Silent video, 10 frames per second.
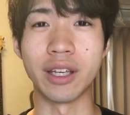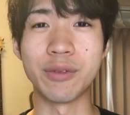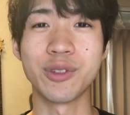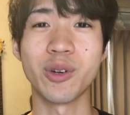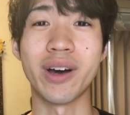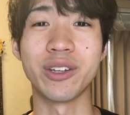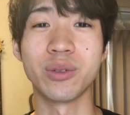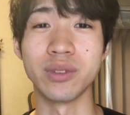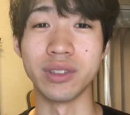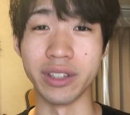Even though I
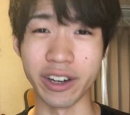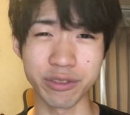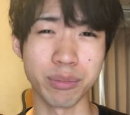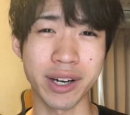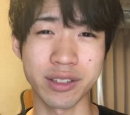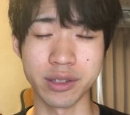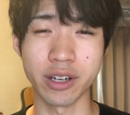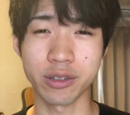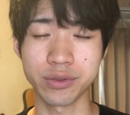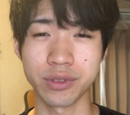don't love
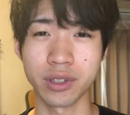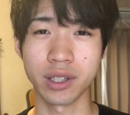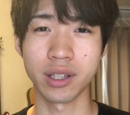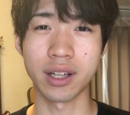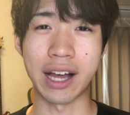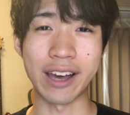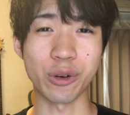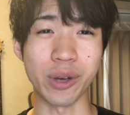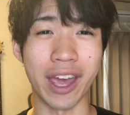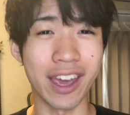myself, I
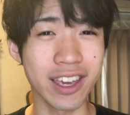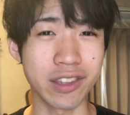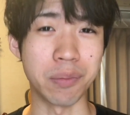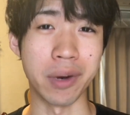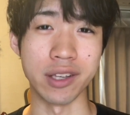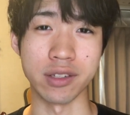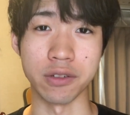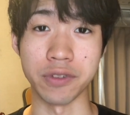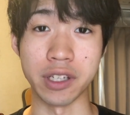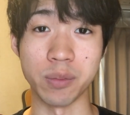don't hate
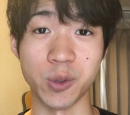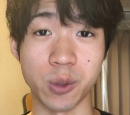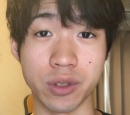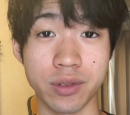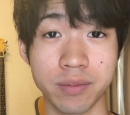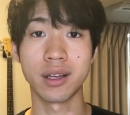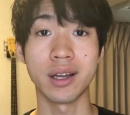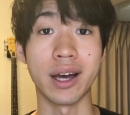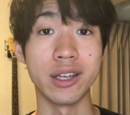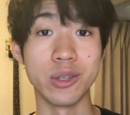myself anymore.
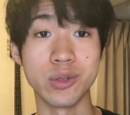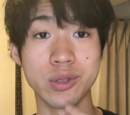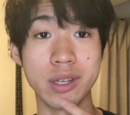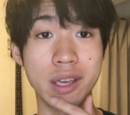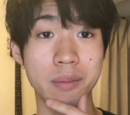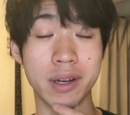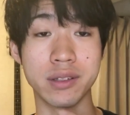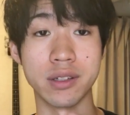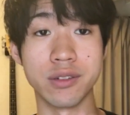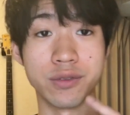I used to hate
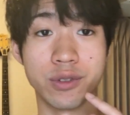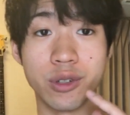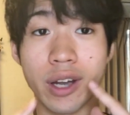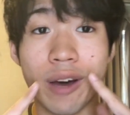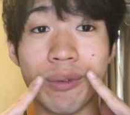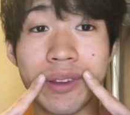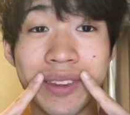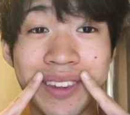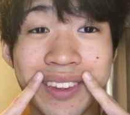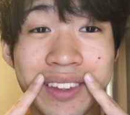myself for having